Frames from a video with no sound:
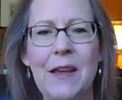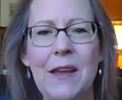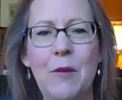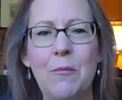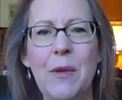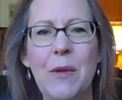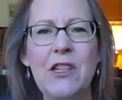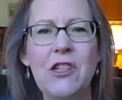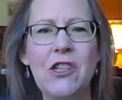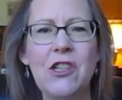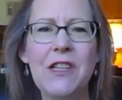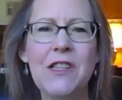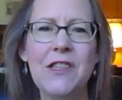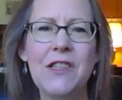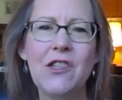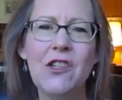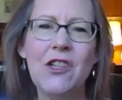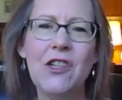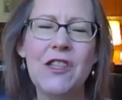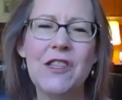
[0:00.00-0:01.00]
But
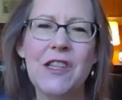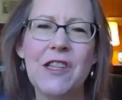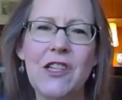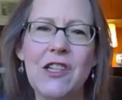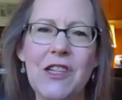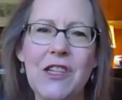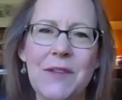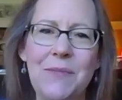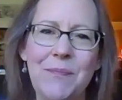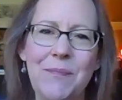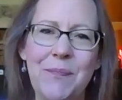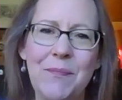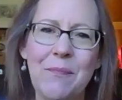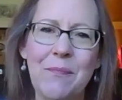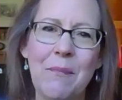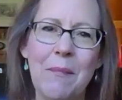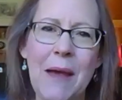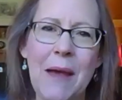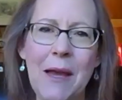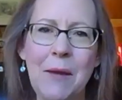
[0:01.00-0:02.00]
she's such a
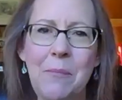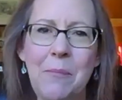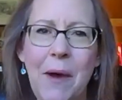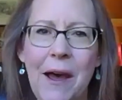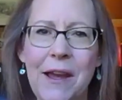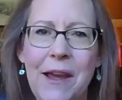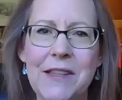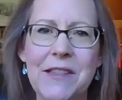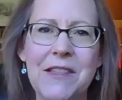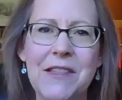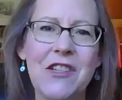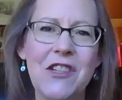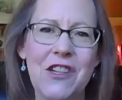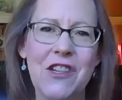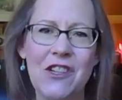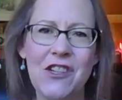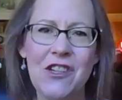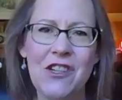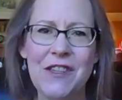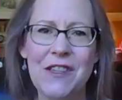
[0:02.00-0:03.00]
magpie, isn't
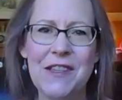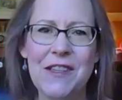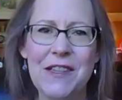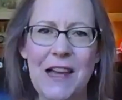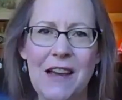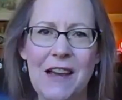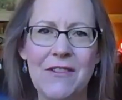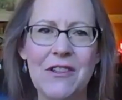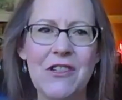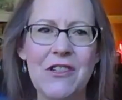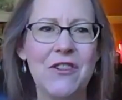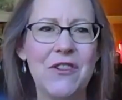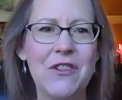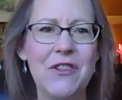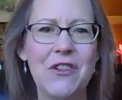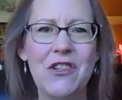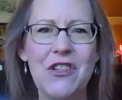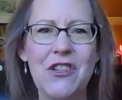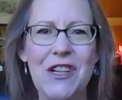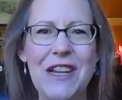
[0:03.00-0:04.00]
she? She's a scavenger.
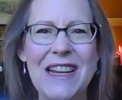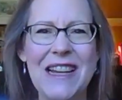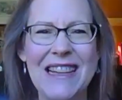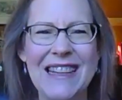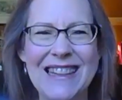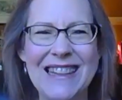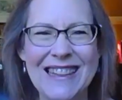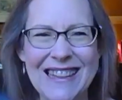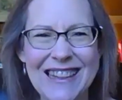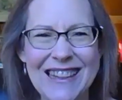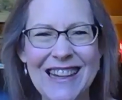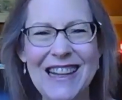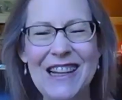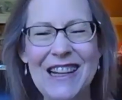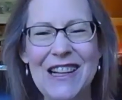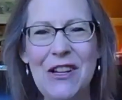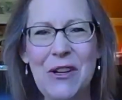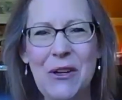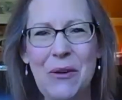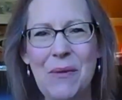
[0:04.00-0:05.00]
So she...
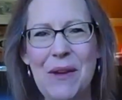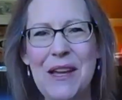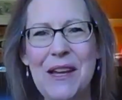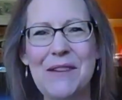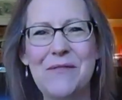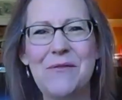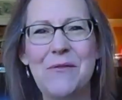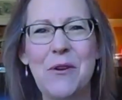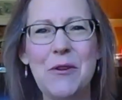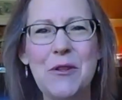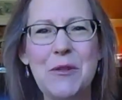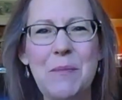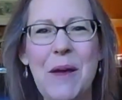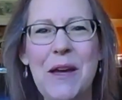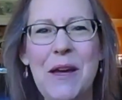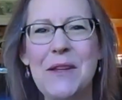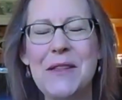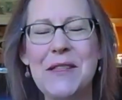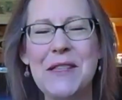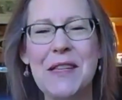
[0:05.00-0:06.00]
Look, we have rose
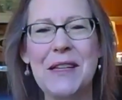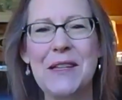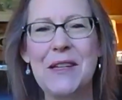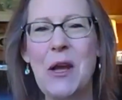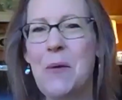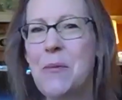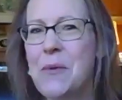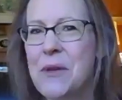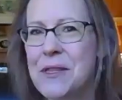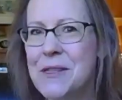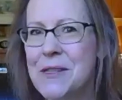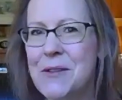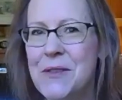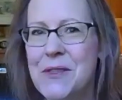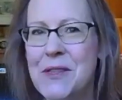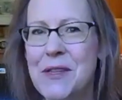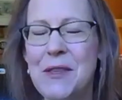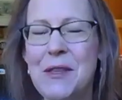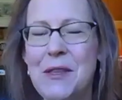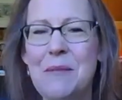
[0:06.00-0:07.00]
petals and no one's
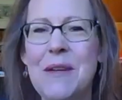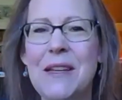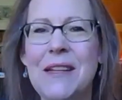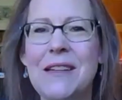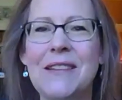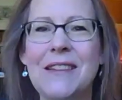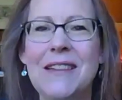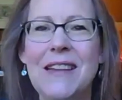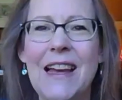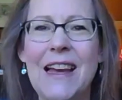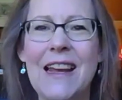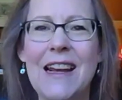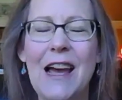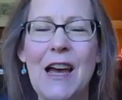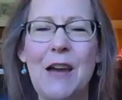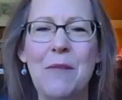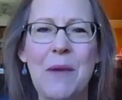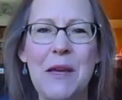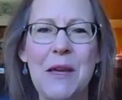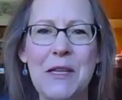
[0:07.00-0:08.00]
using them, and
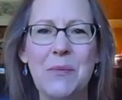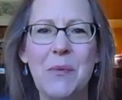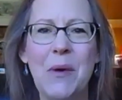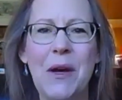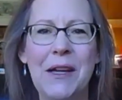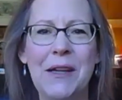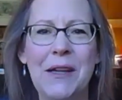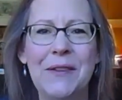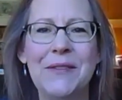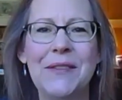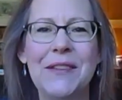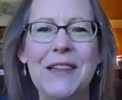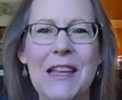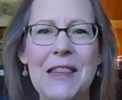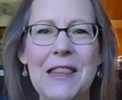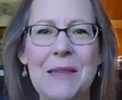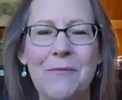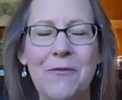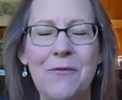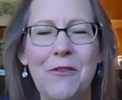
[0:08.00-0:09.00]
I may as well
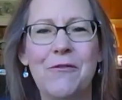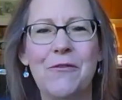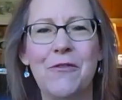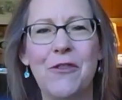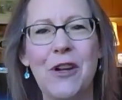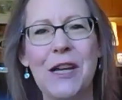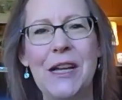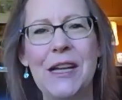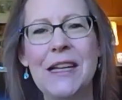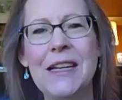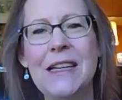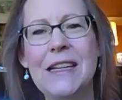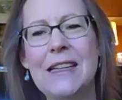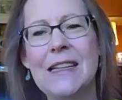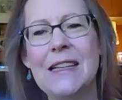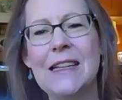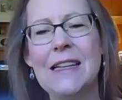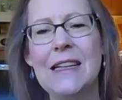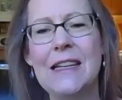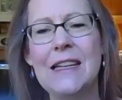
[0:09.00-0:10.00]
get them for free.
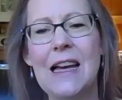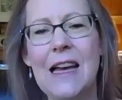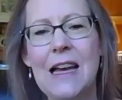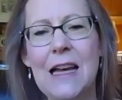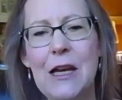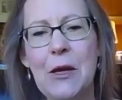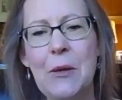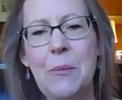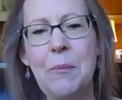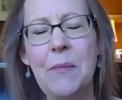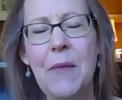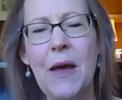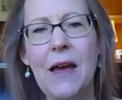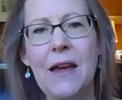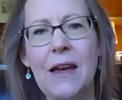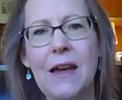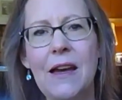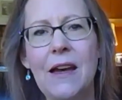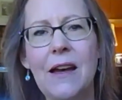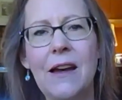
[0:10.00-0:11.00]

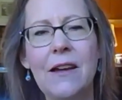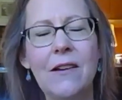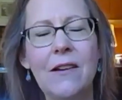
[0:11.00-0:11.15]
I